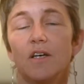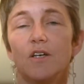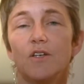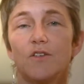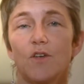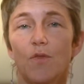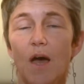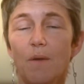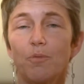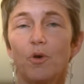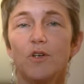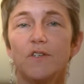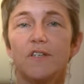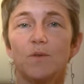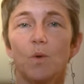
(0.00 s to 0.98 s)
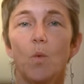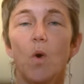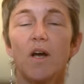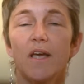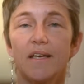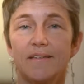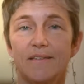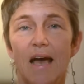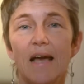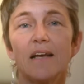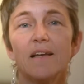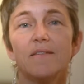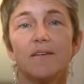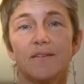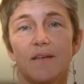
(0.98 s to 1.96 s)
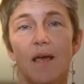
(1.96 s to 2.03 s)
So that process will work exactly
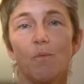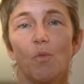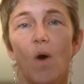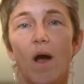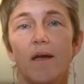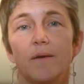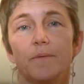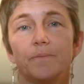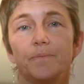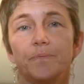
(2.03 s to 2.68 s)
the same way.